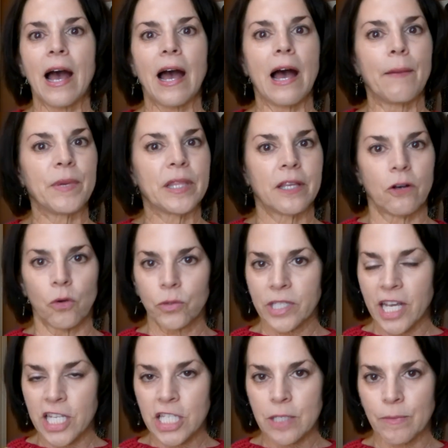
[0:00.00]
I'm in the Old
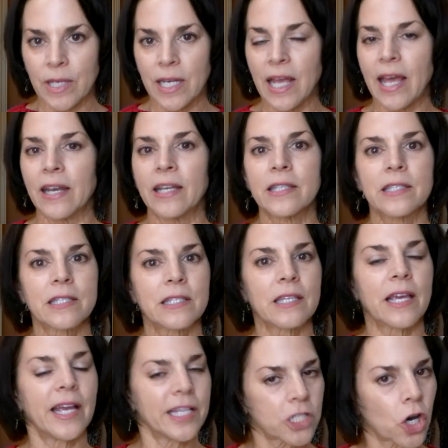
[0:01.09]
Testament, and
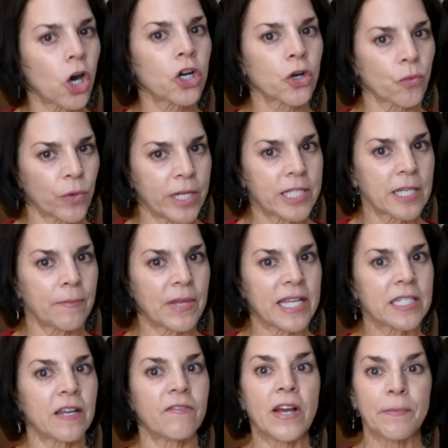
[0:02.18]
it's hard to read some of that
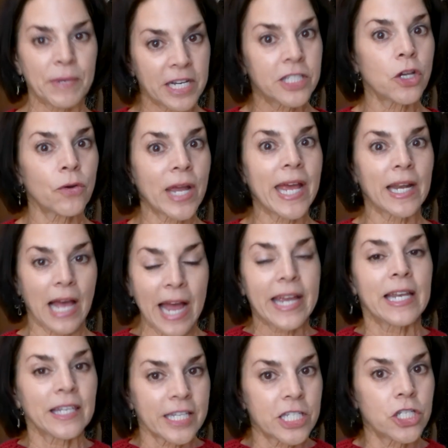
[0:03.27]
stuff. I mean, it's okay. I
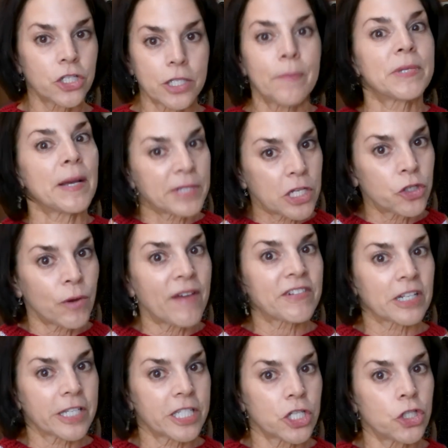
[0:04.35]
can listen. Sometimes I do have
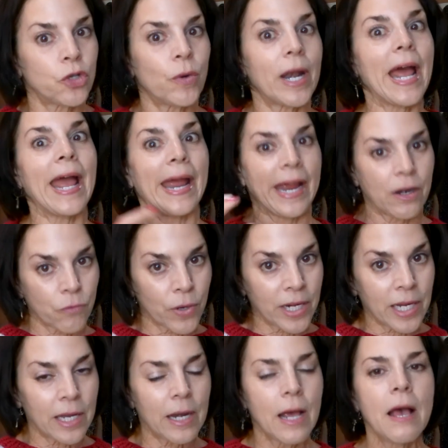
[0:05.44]
to listen to it and read
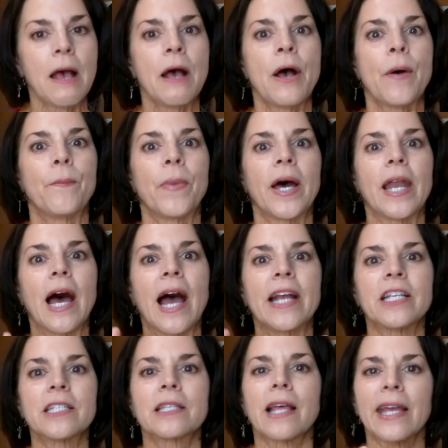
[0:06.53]
it, but I
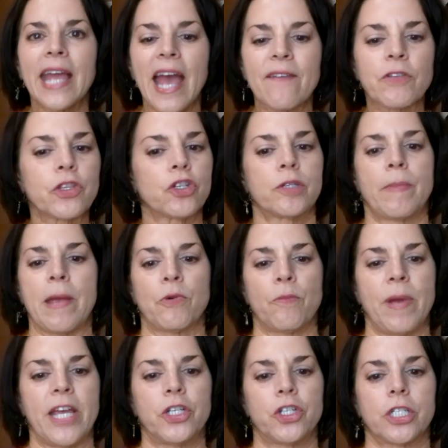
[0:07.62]
just like having those paper
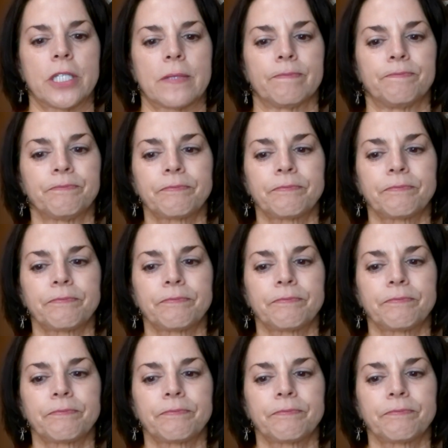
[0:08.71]
pages.